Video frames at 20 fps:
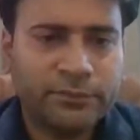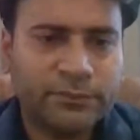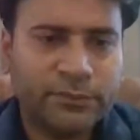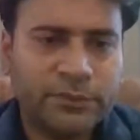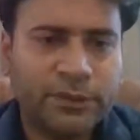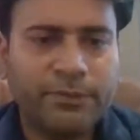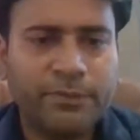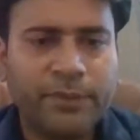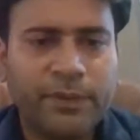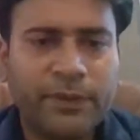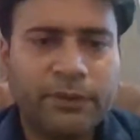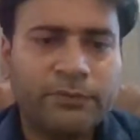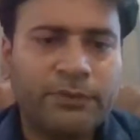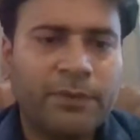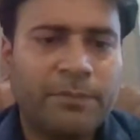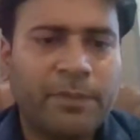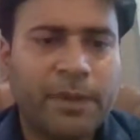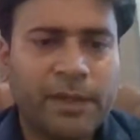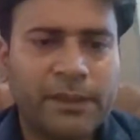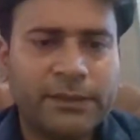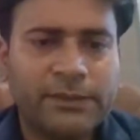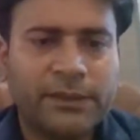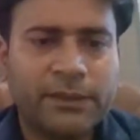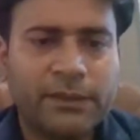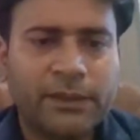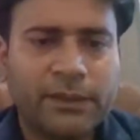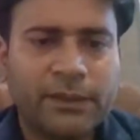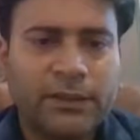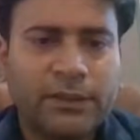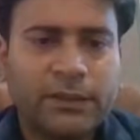compared to the
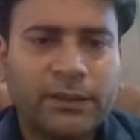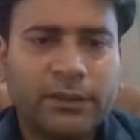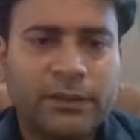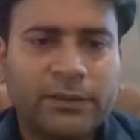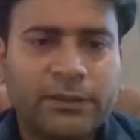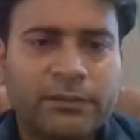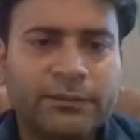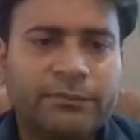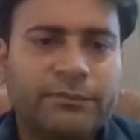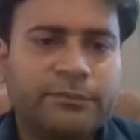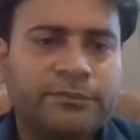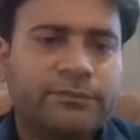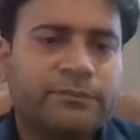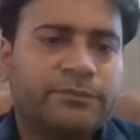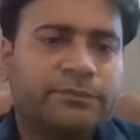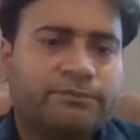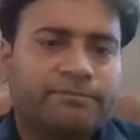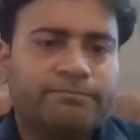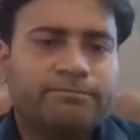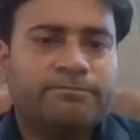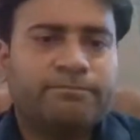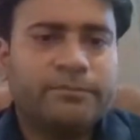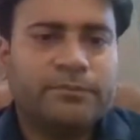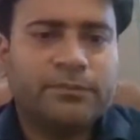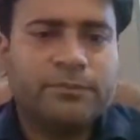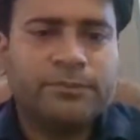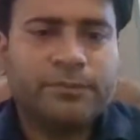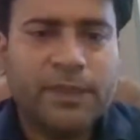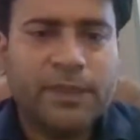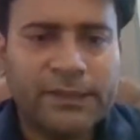uh,
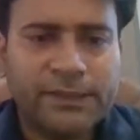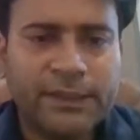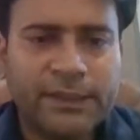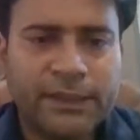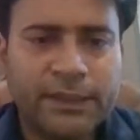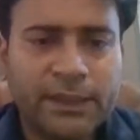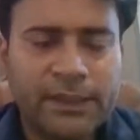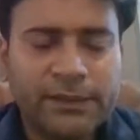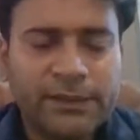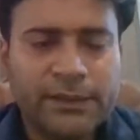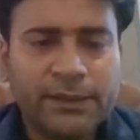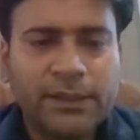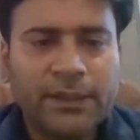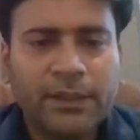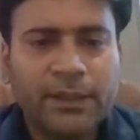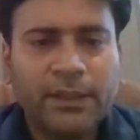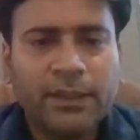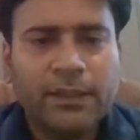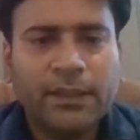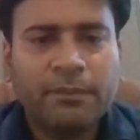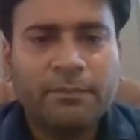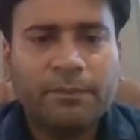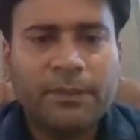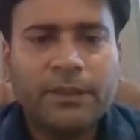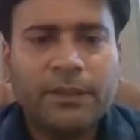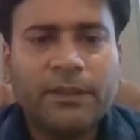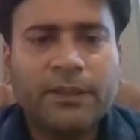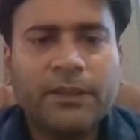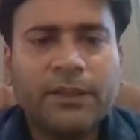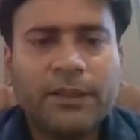past datas.
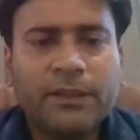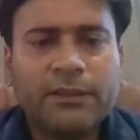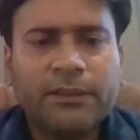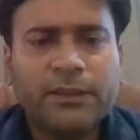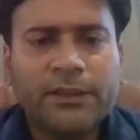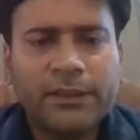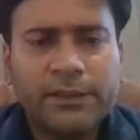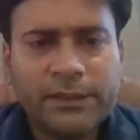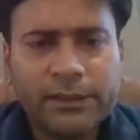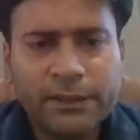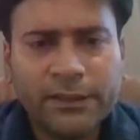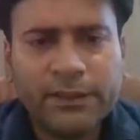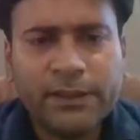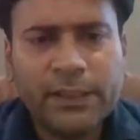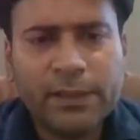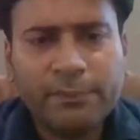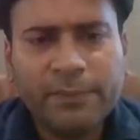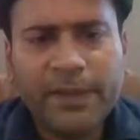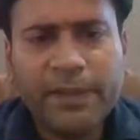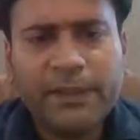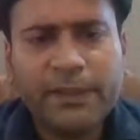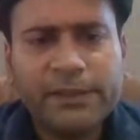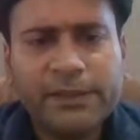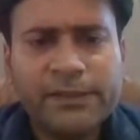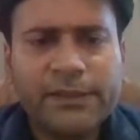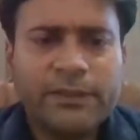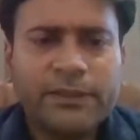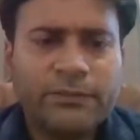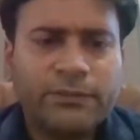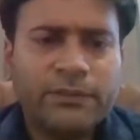But the real pain is
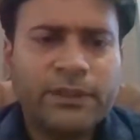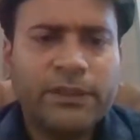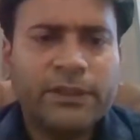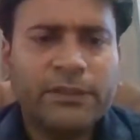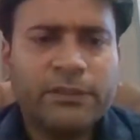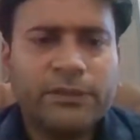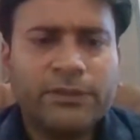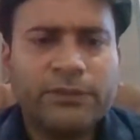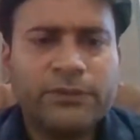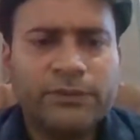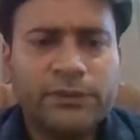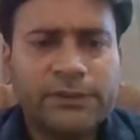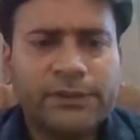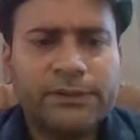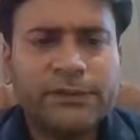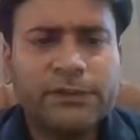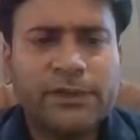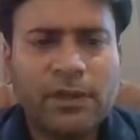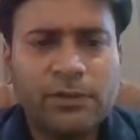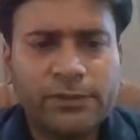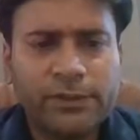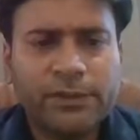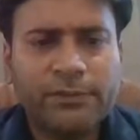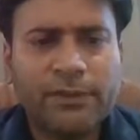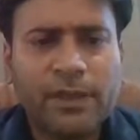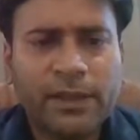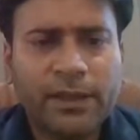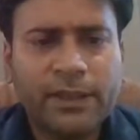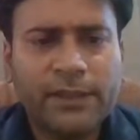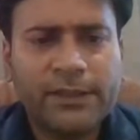into the U.S. housing
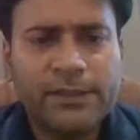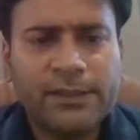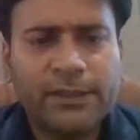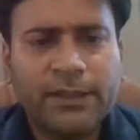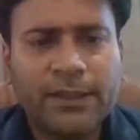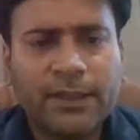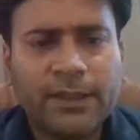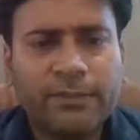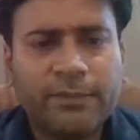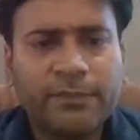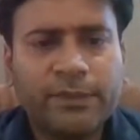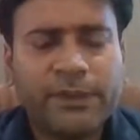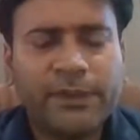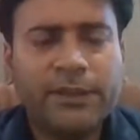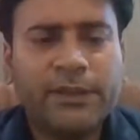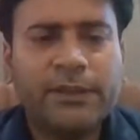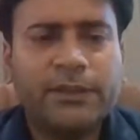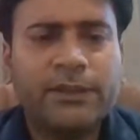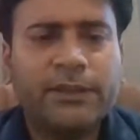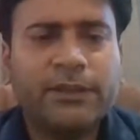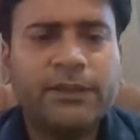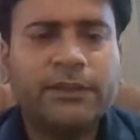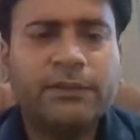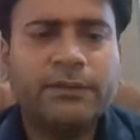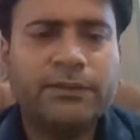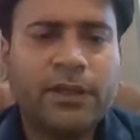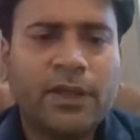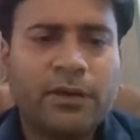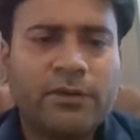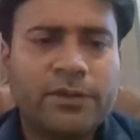markets. Basically,
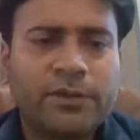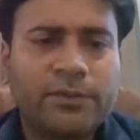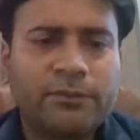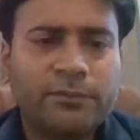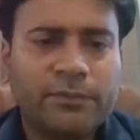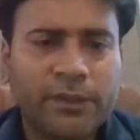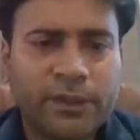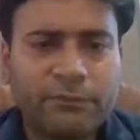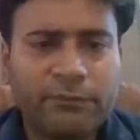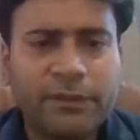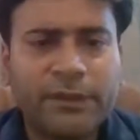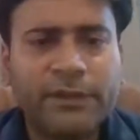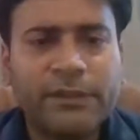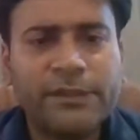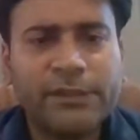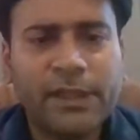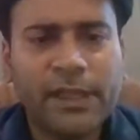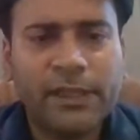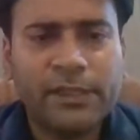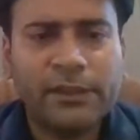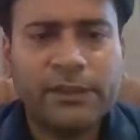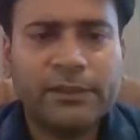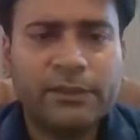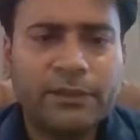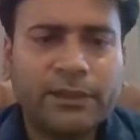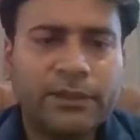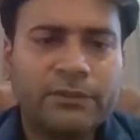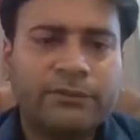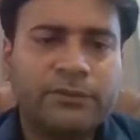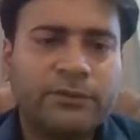housing inventories has
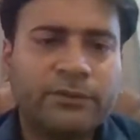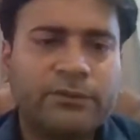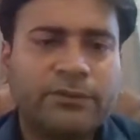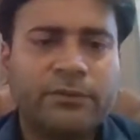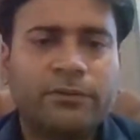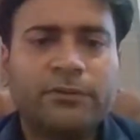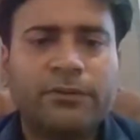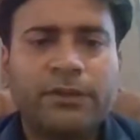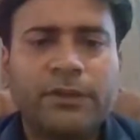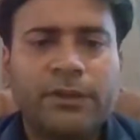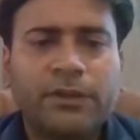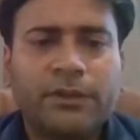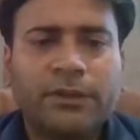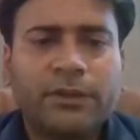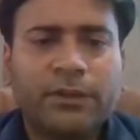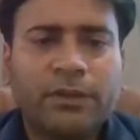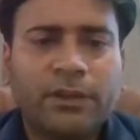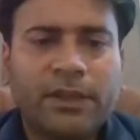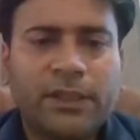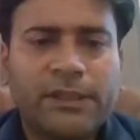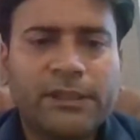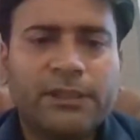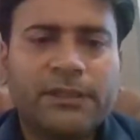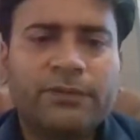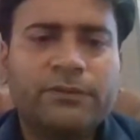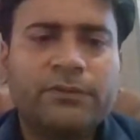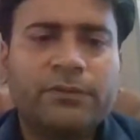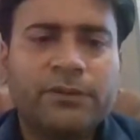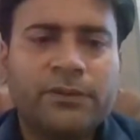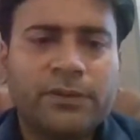risen
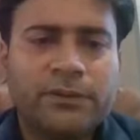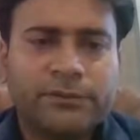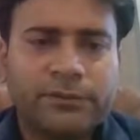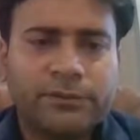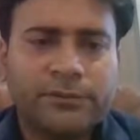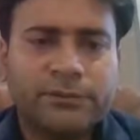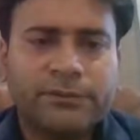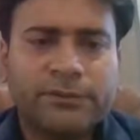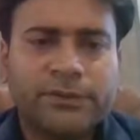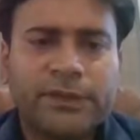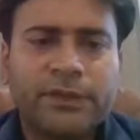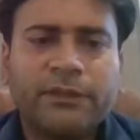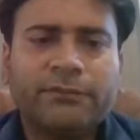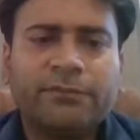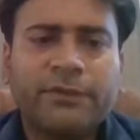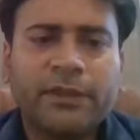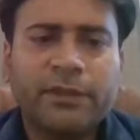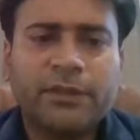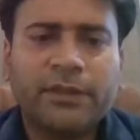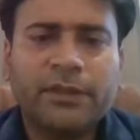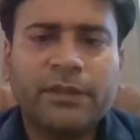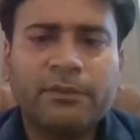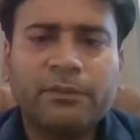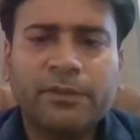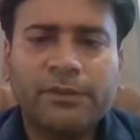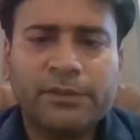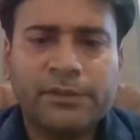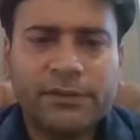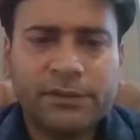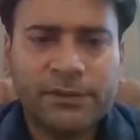to a significant
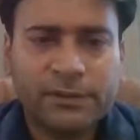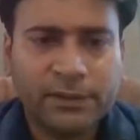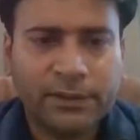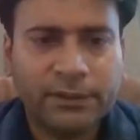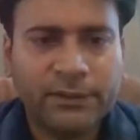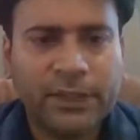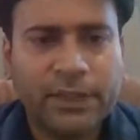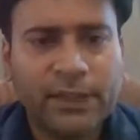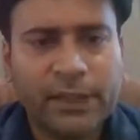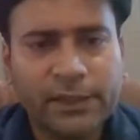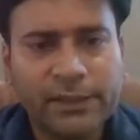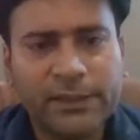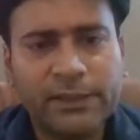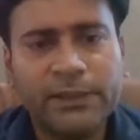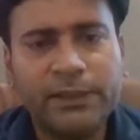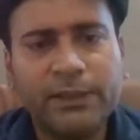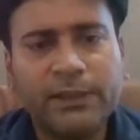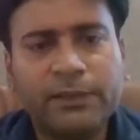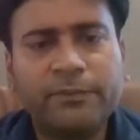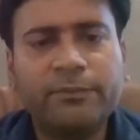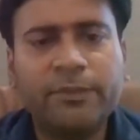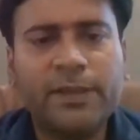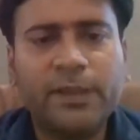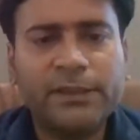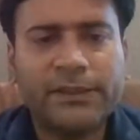levels that has seen in